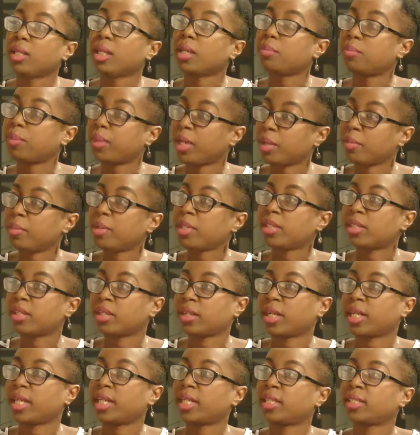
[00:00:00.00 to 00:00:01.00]
maybe
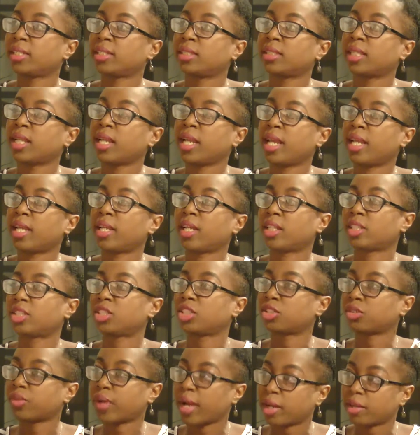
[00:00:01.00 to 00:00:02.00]
there is a
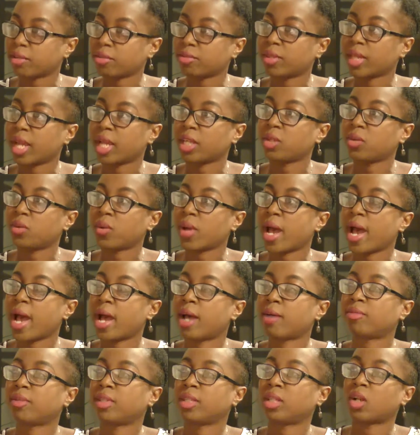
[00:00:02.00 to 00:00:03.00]
strength that you
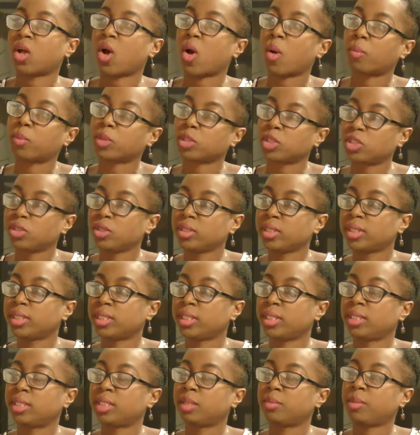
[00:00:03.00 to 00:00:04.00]
have and an
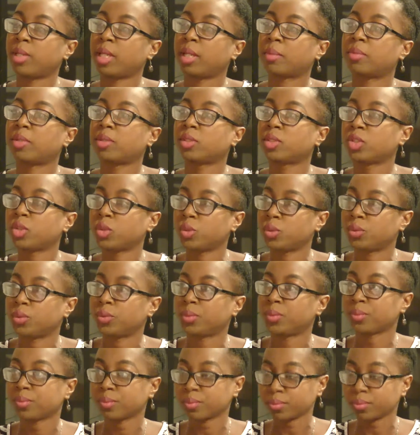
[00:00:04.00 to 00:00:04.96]
opportunity to be able to